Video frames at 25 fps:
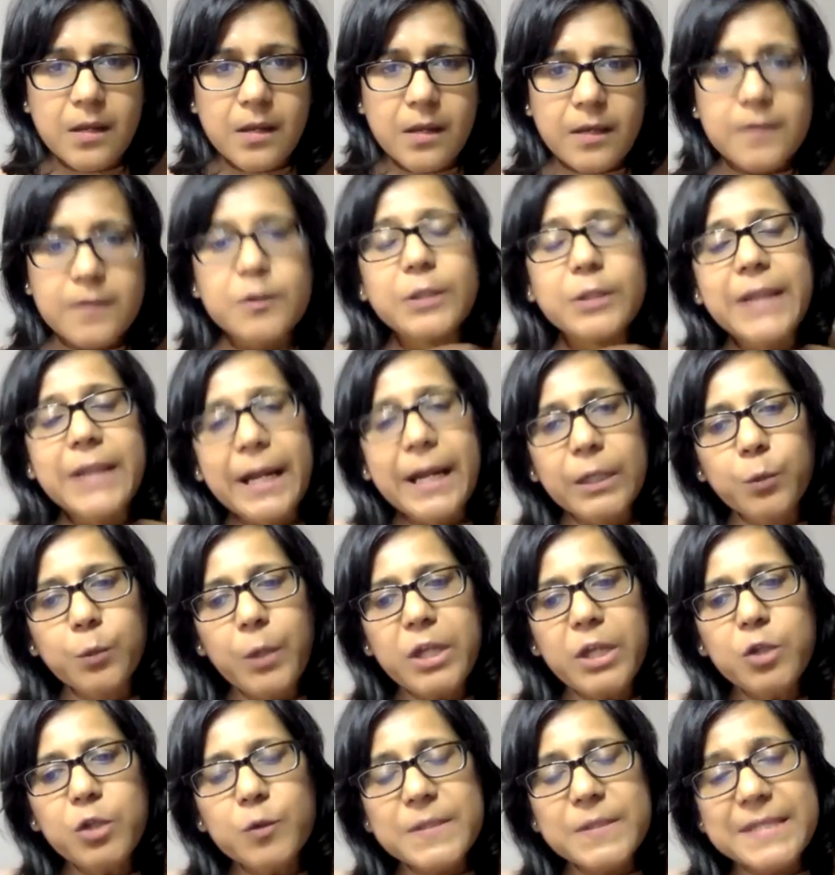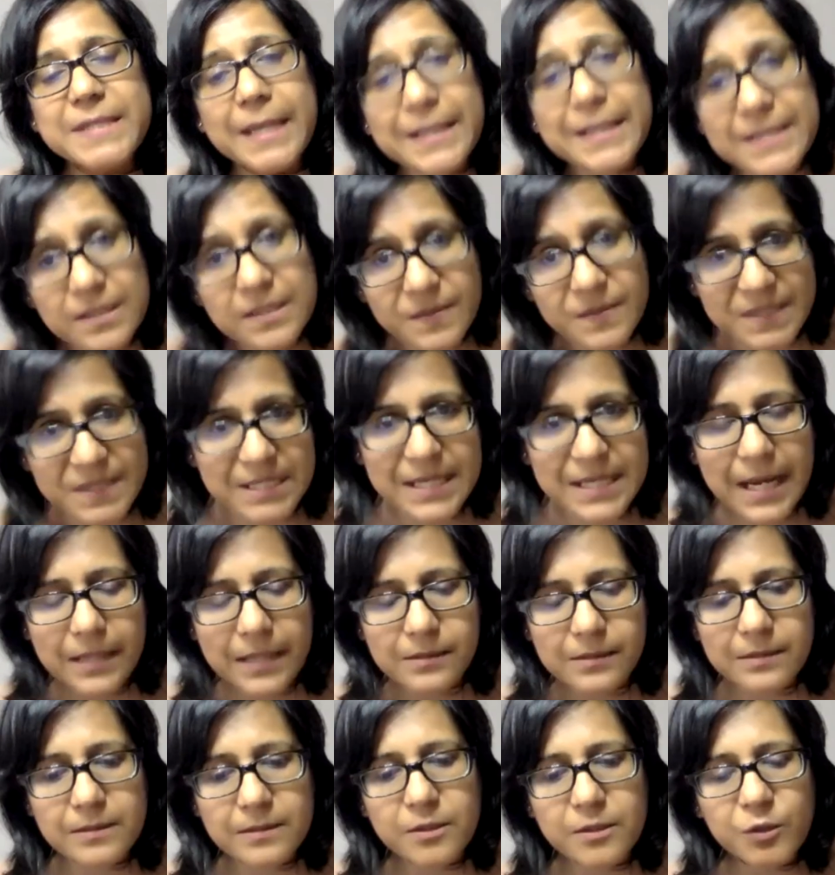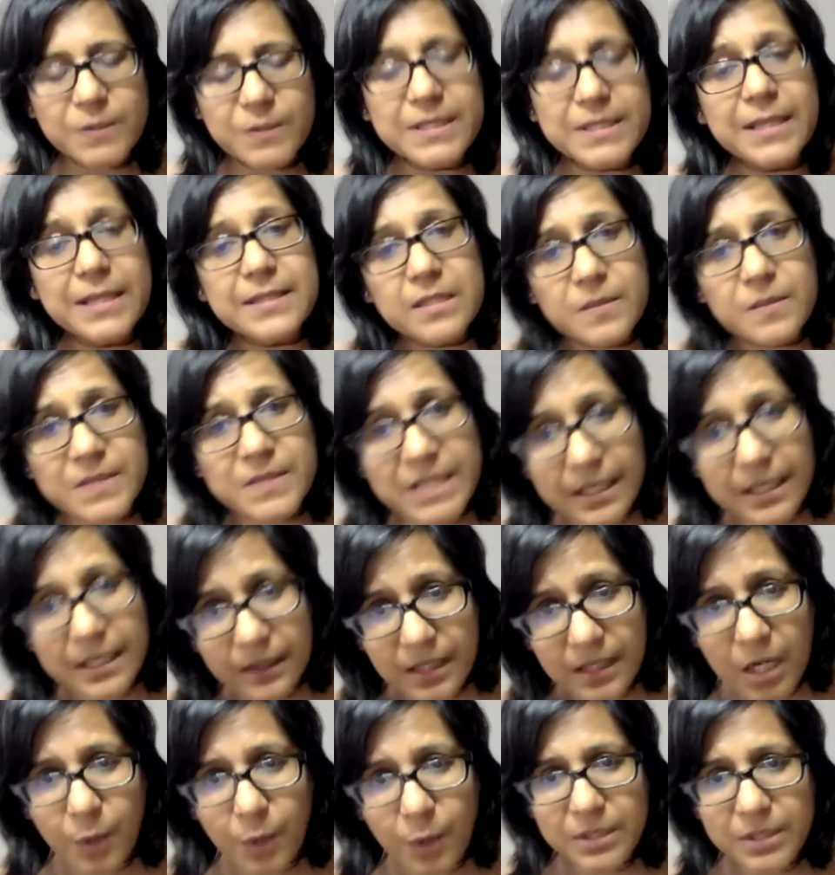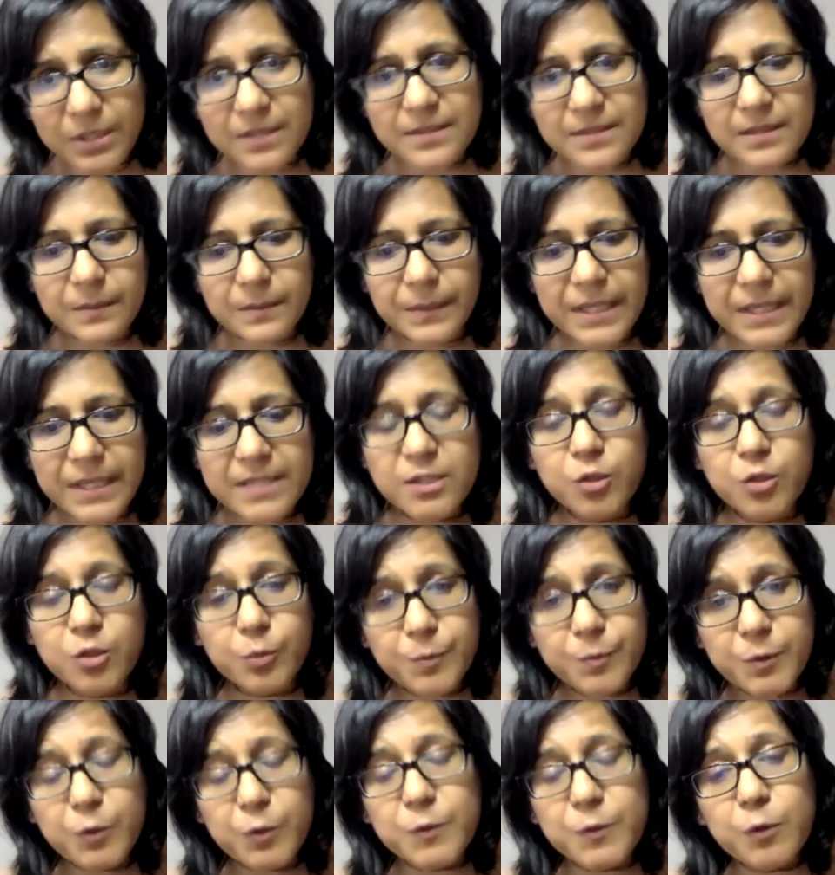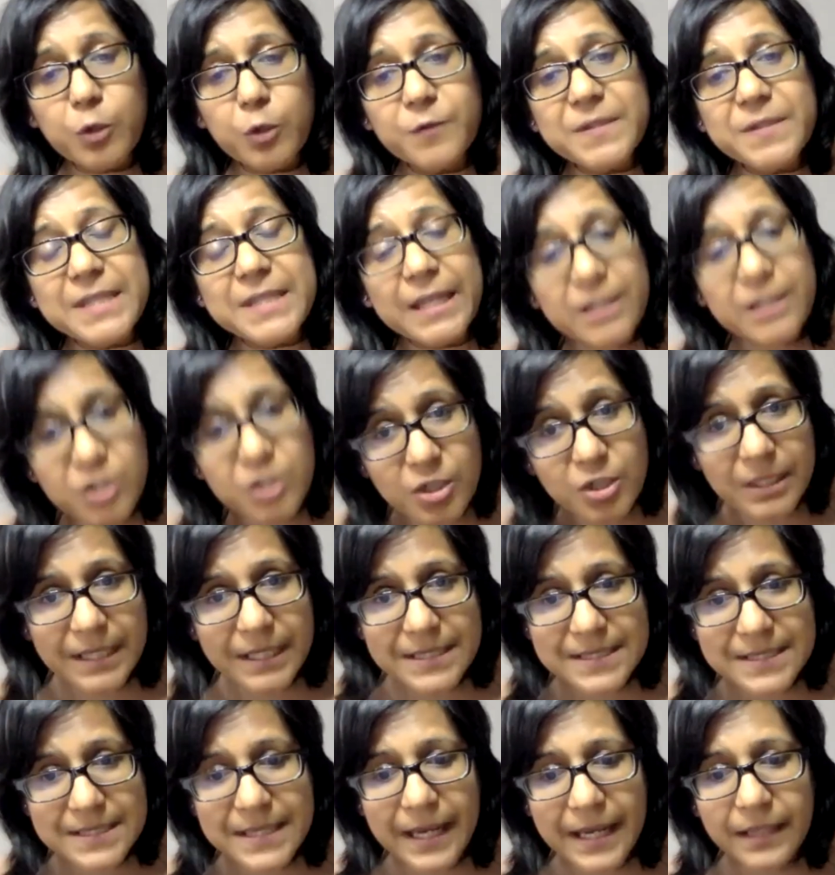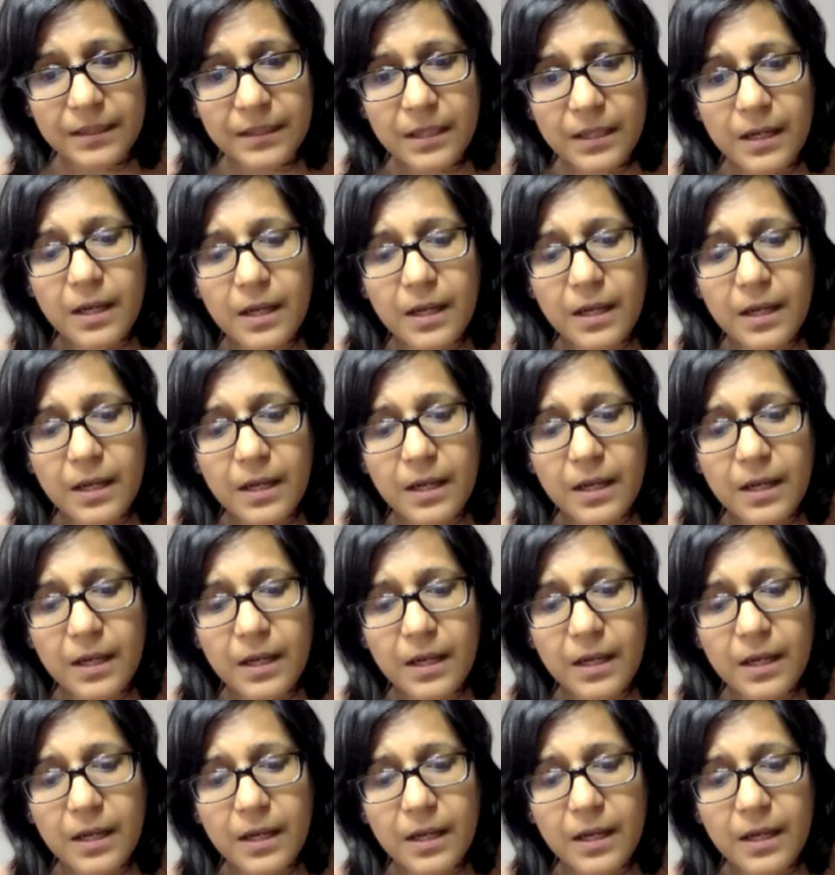So that way you set some standards, you set some data governance in place, you sort of centralize that,